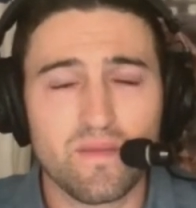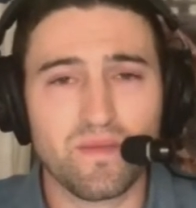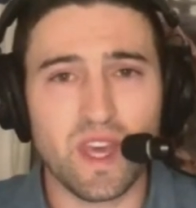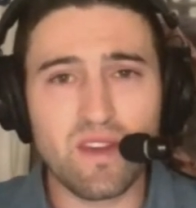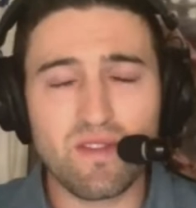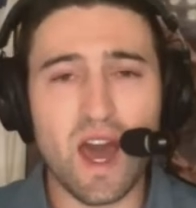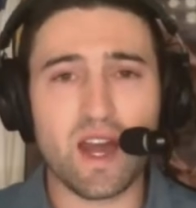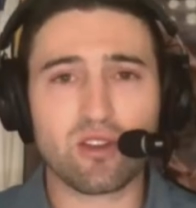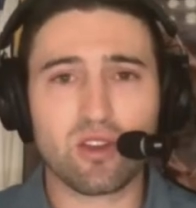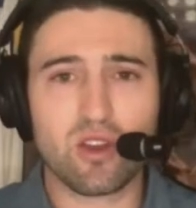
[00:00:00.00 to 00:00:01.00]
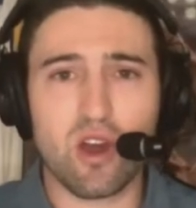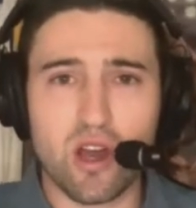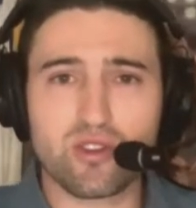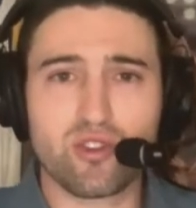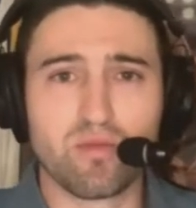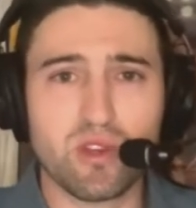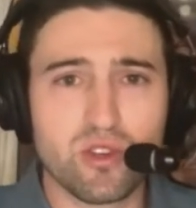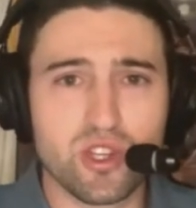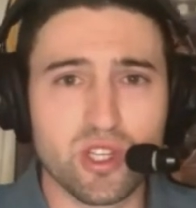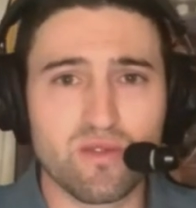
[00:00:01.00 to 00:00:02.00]
They've got
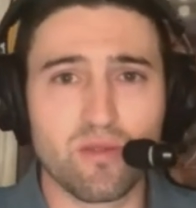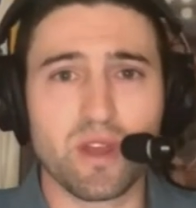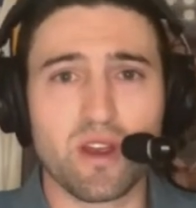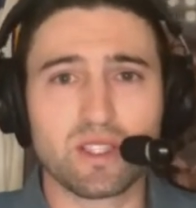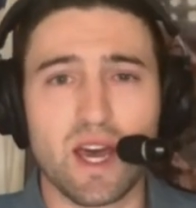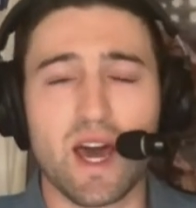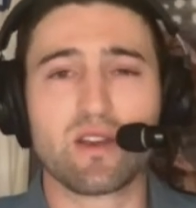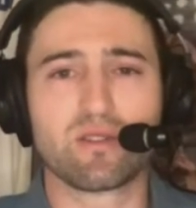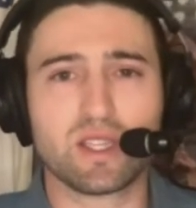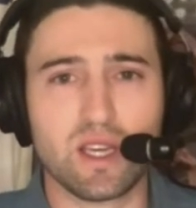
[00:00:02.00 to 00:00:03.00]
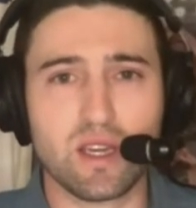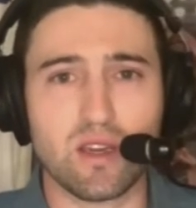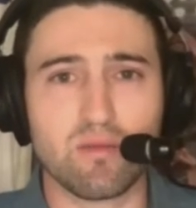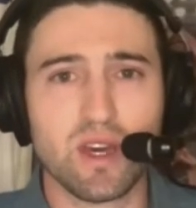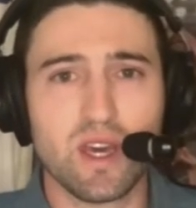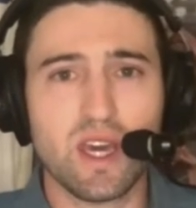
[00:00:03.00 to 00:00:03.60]
contributions from their entire team,